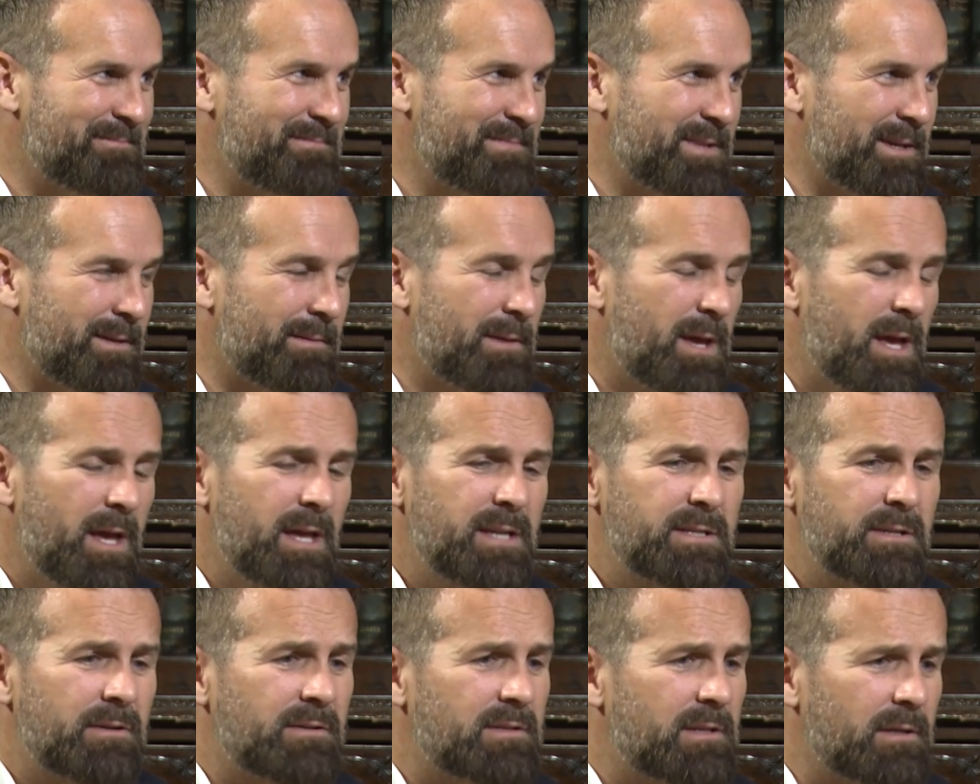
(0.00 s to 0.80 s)
Yeah.
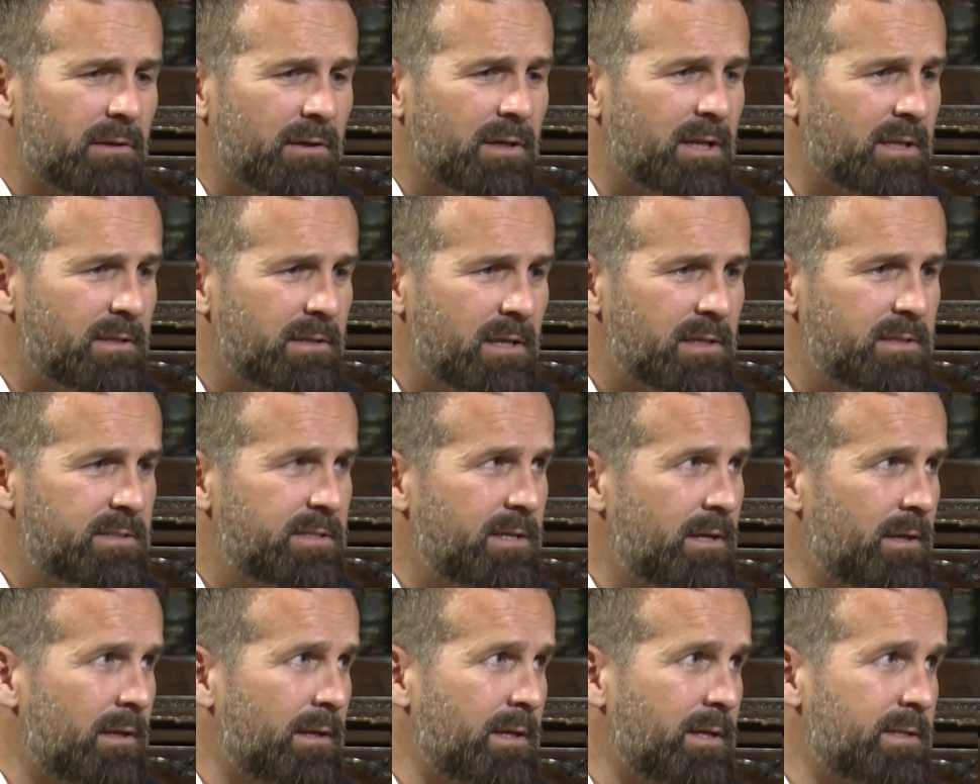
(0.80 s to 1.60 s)
So look, it
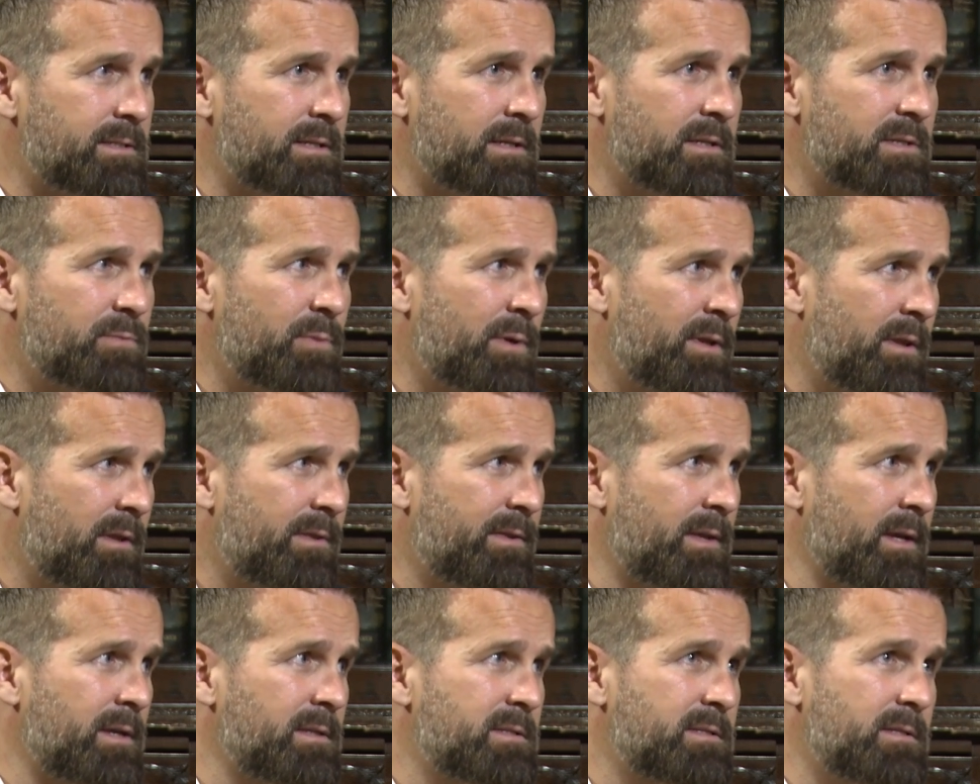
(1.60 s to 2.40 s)
certainly is, and it's one of the
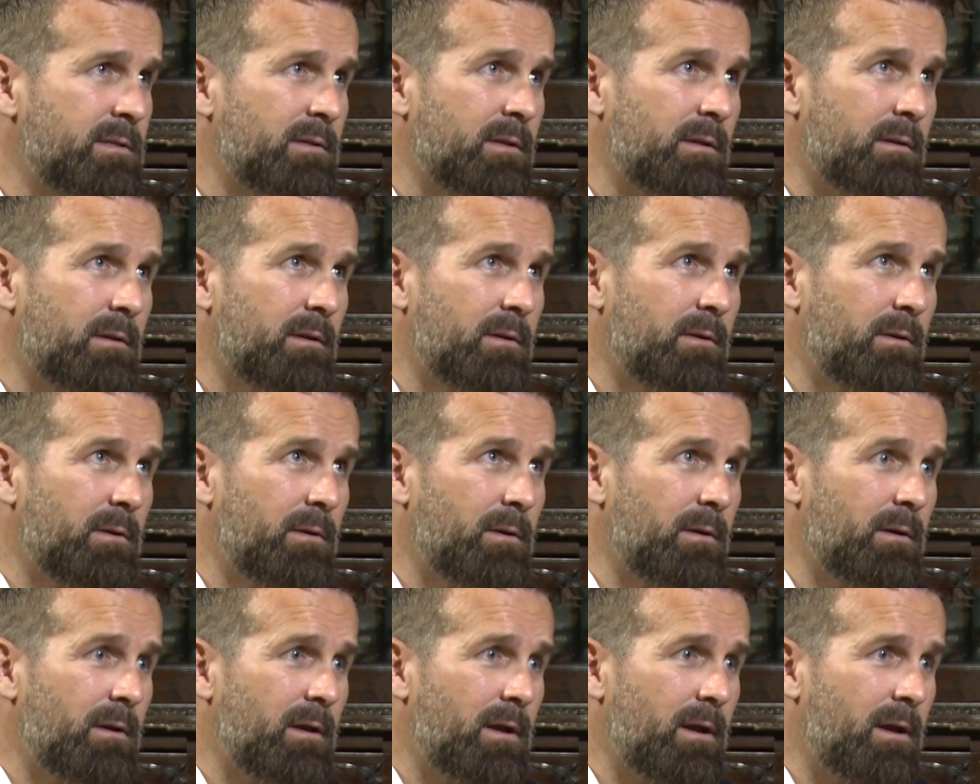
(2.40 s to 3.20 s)
things that,
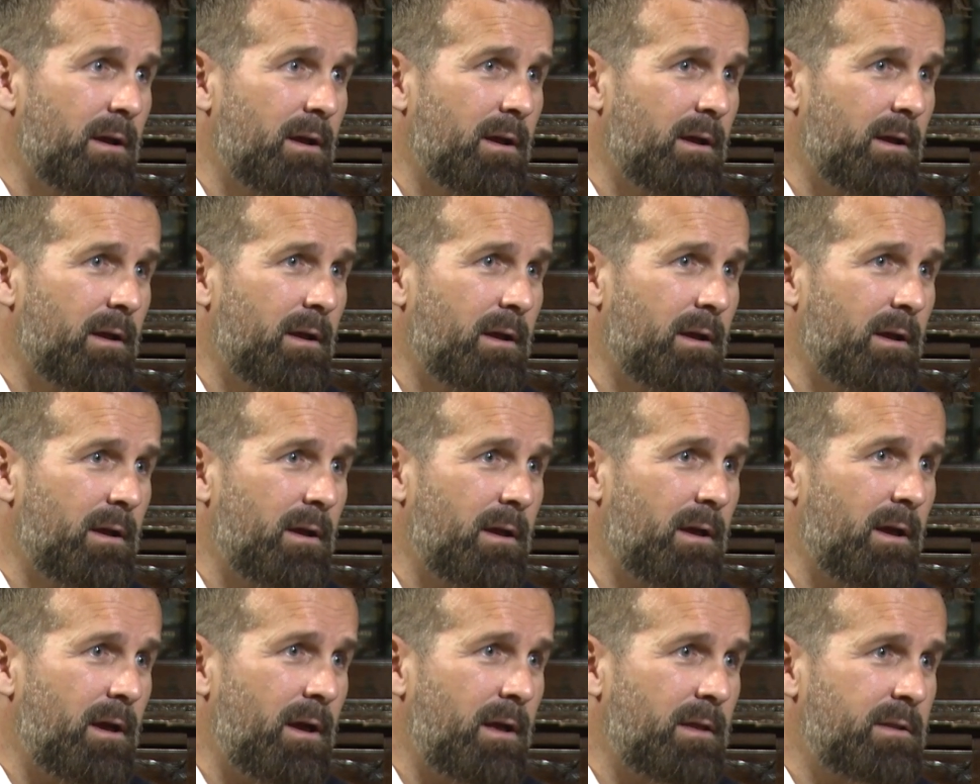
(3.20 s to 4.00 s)

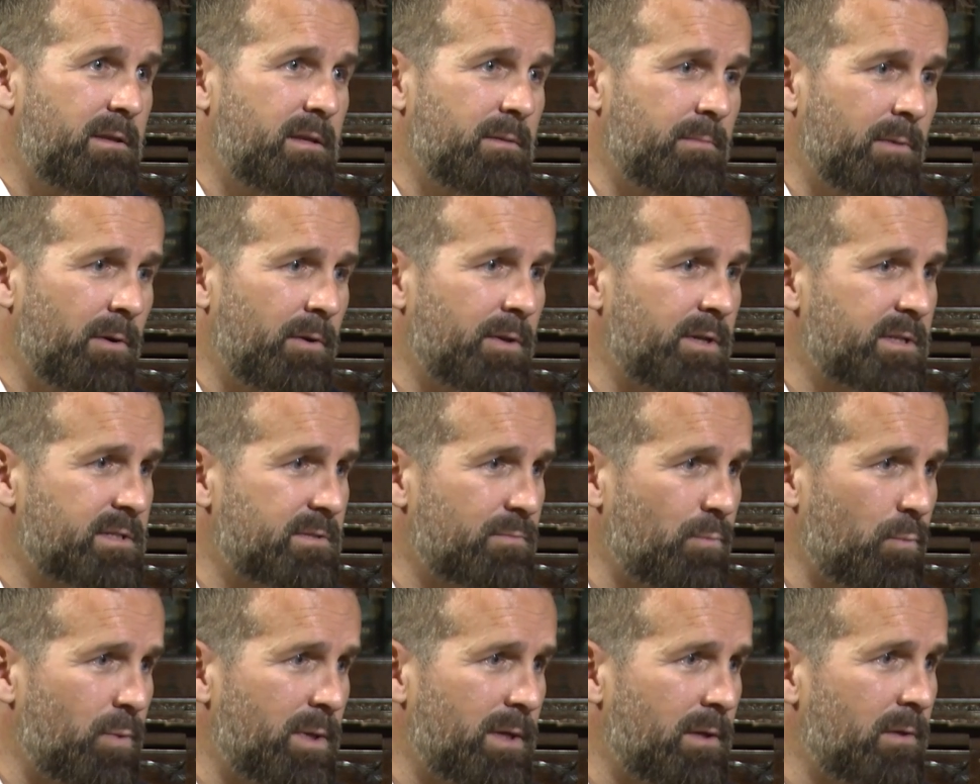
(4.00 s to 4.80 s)
to be honest,
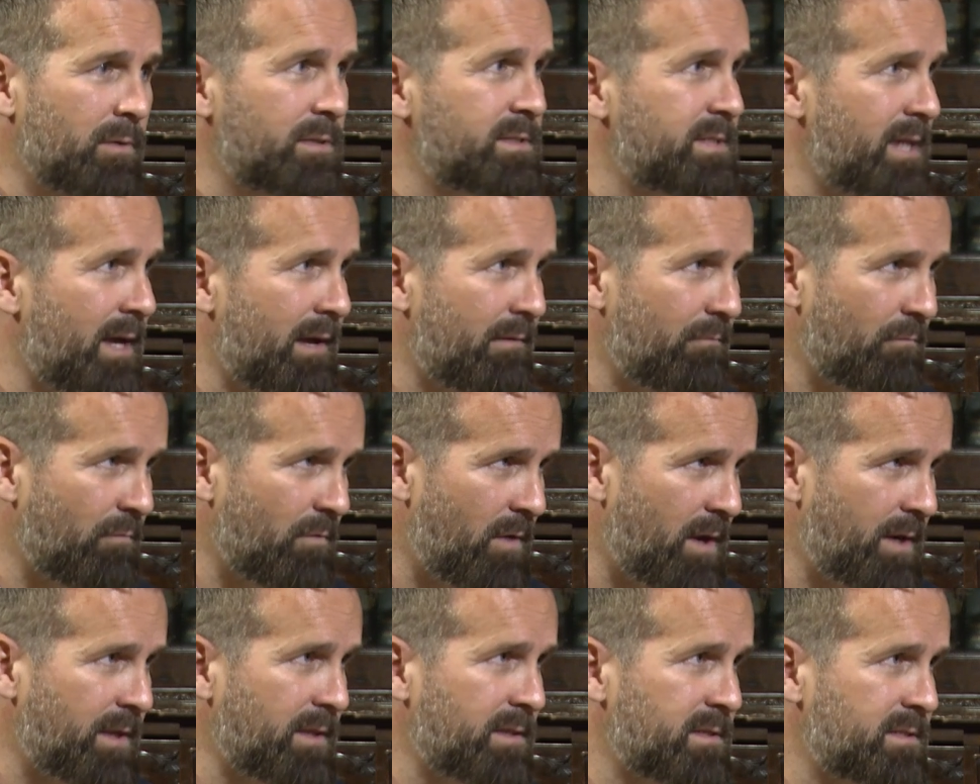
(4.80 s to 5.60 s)
we looked at
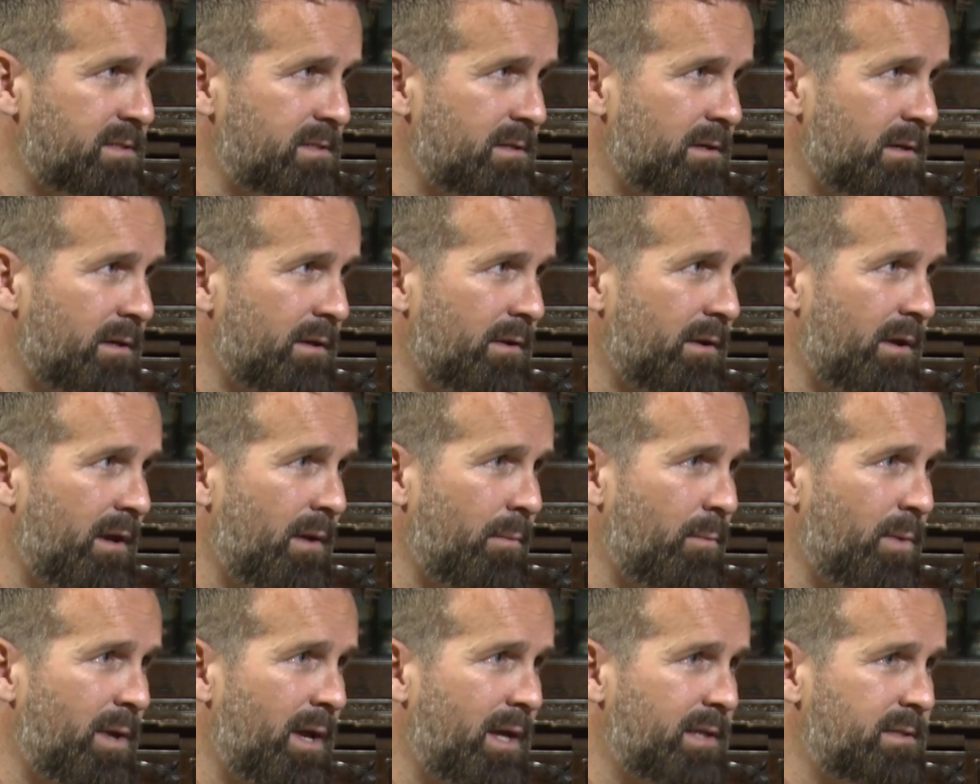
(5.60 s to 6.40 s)
right at the start, and
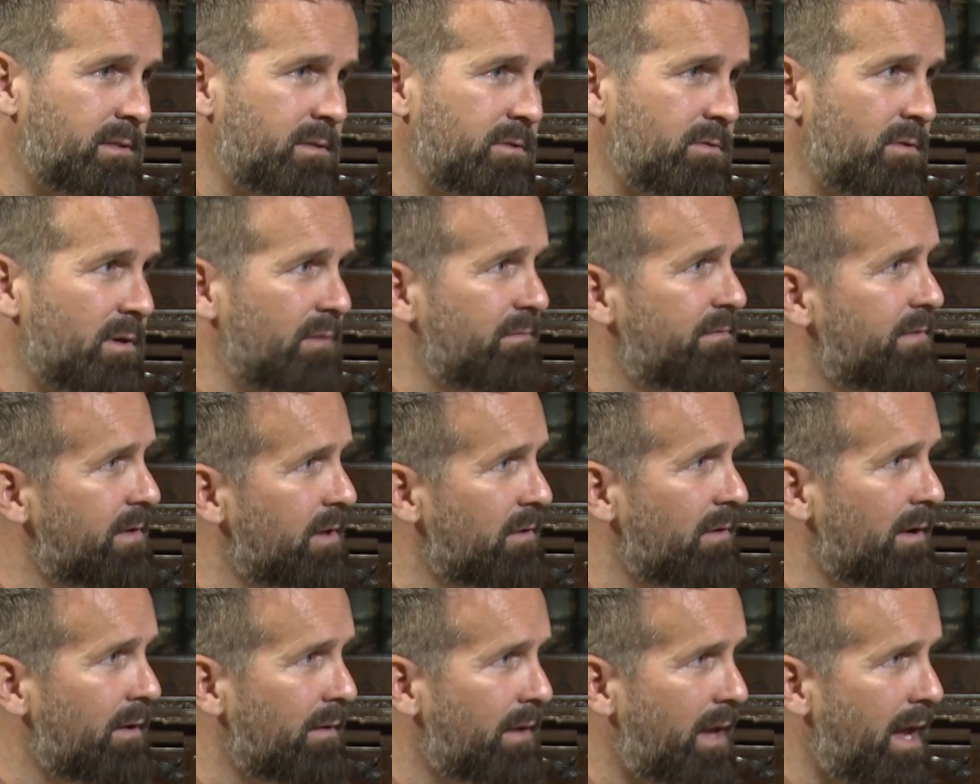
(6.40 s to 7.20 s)
we had to try and figure
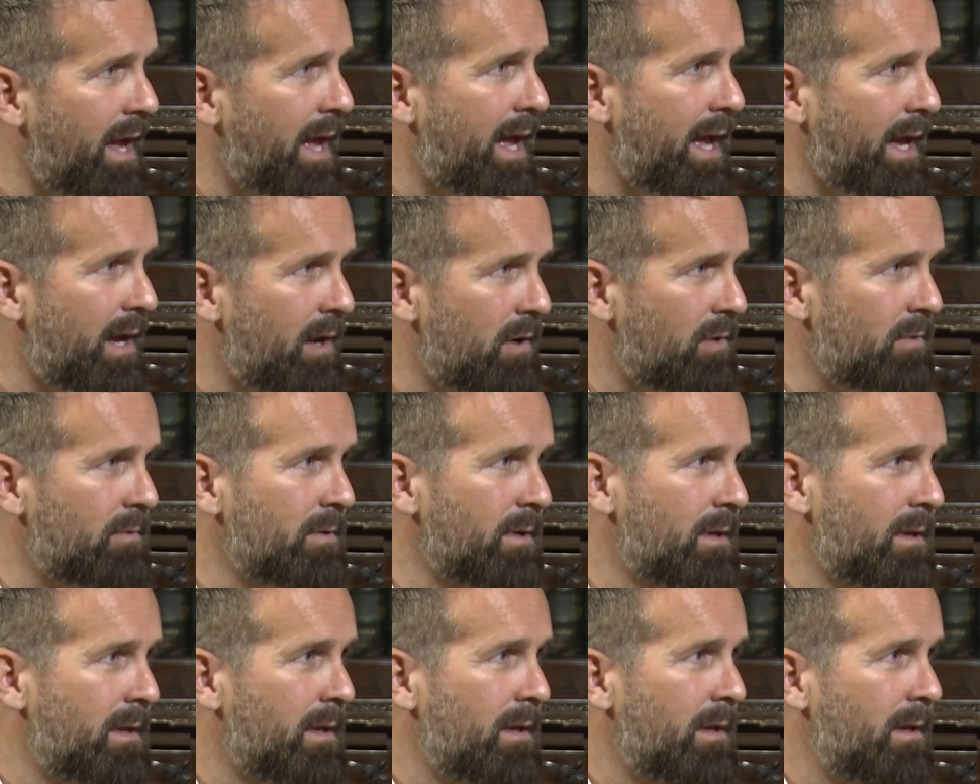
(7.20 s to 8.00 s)
out how
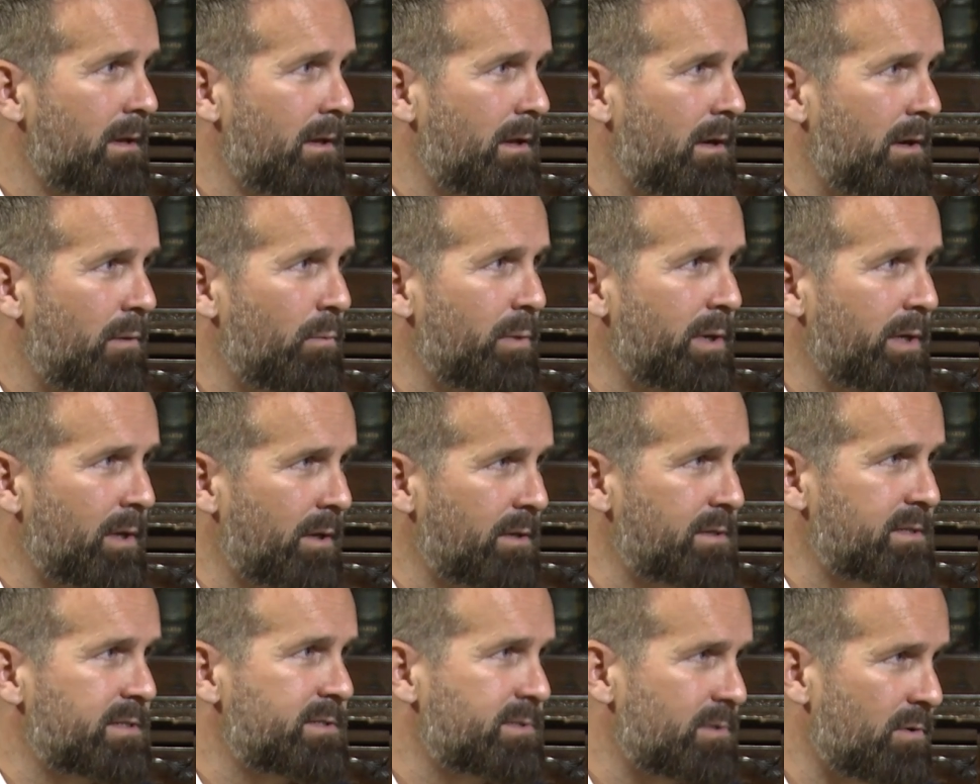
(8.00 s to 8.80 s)
are we going
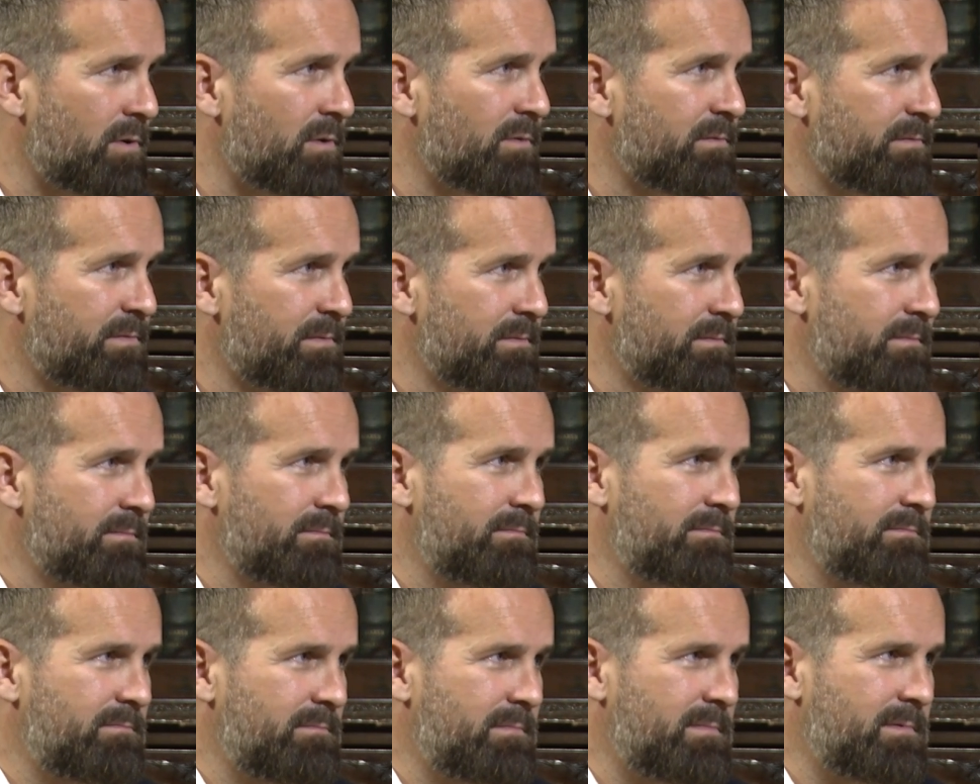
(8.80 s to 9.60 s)
to solve
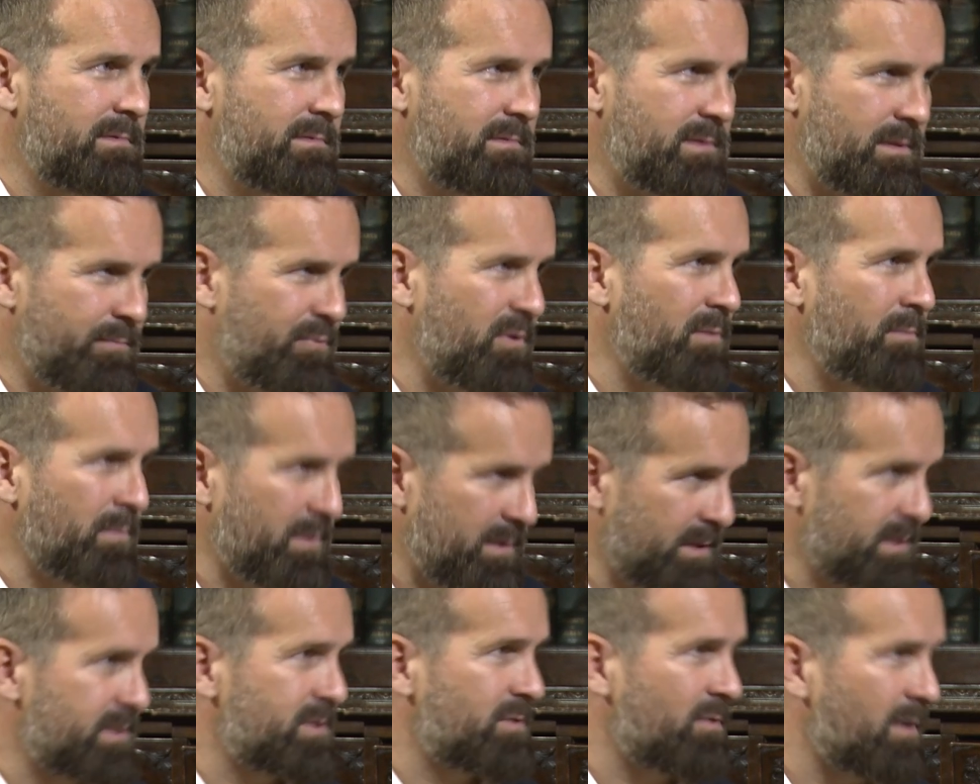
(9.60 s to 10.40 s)
the problem that
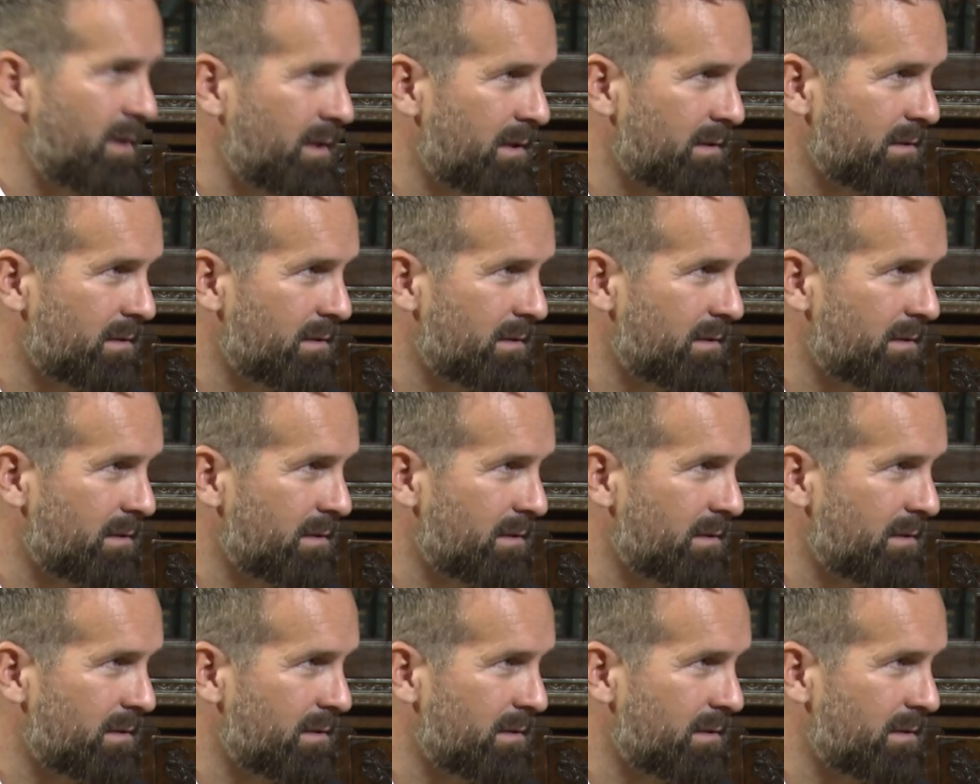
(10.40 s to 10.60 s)
is credit.